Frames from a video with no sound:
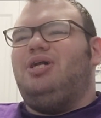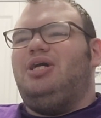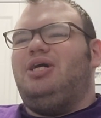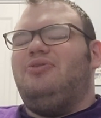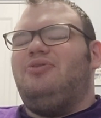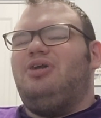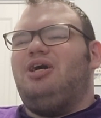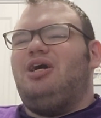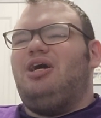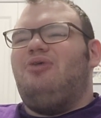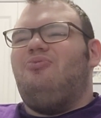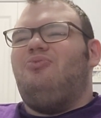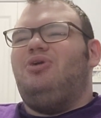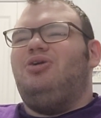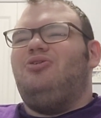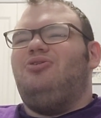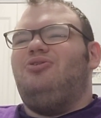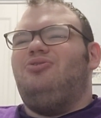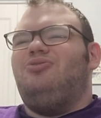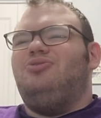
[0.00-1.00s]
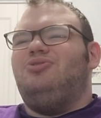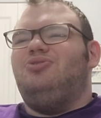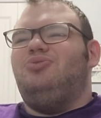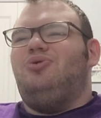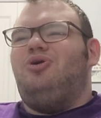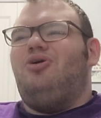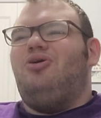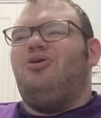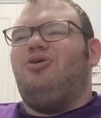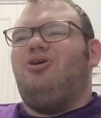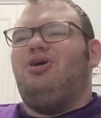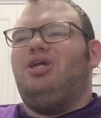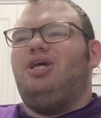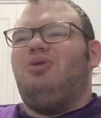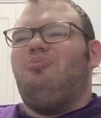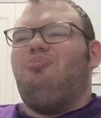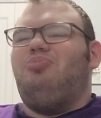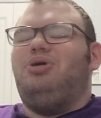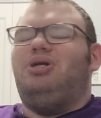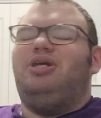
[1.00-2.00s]
I think I went a little too hard on
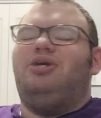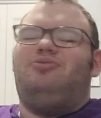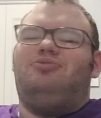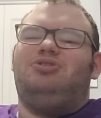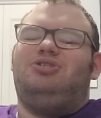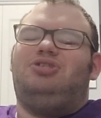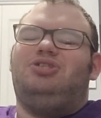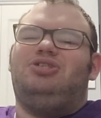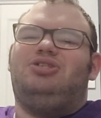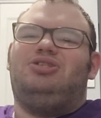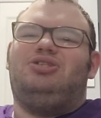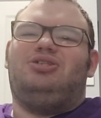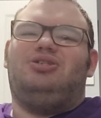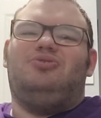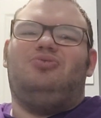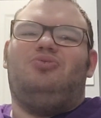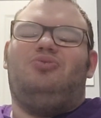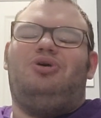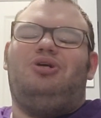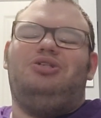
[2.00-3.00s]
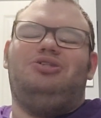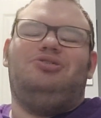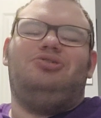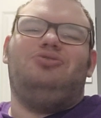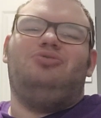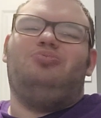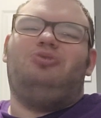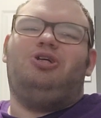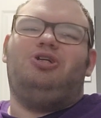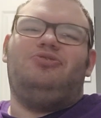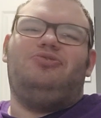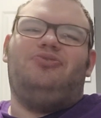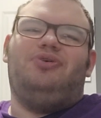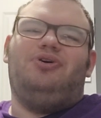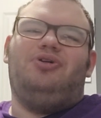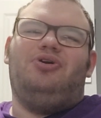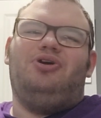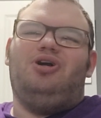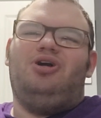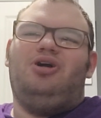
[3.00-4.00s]
it, but it was just there was too much
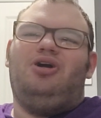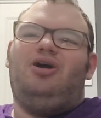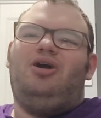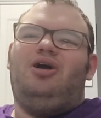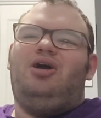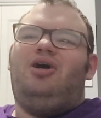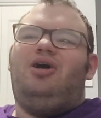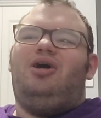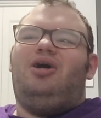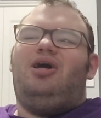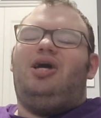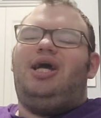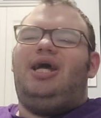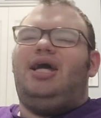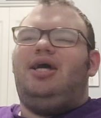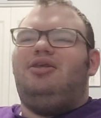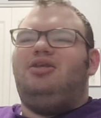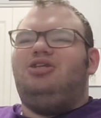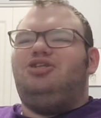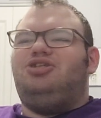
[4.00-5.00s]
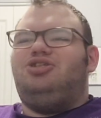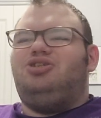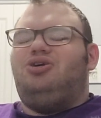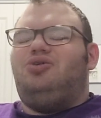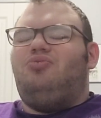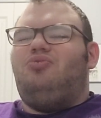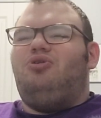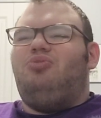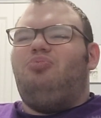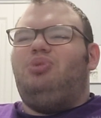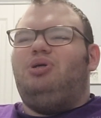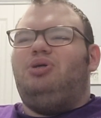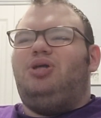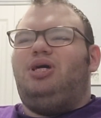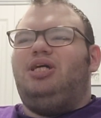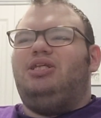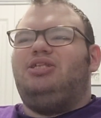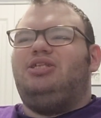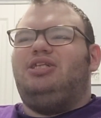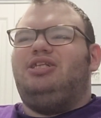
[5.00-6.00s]
filler, and the show would have been
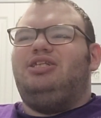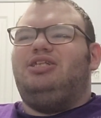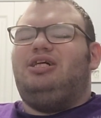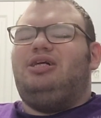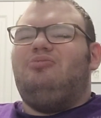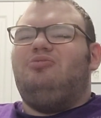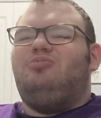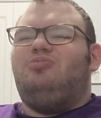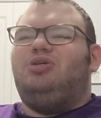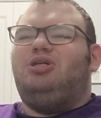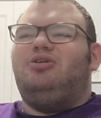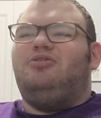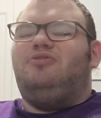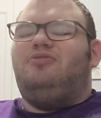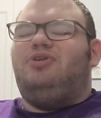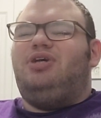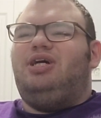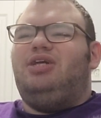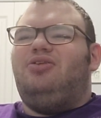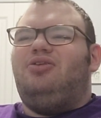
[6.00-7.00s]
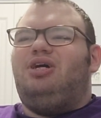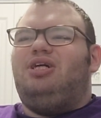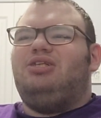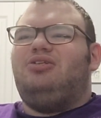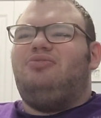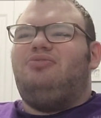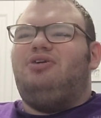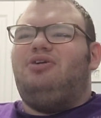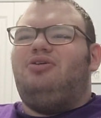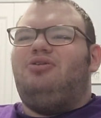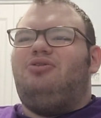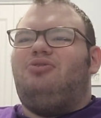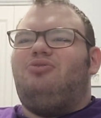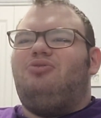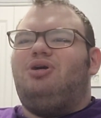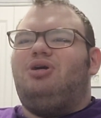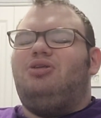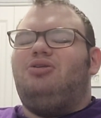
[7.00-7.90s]
like 10 times better if it had less filler, or at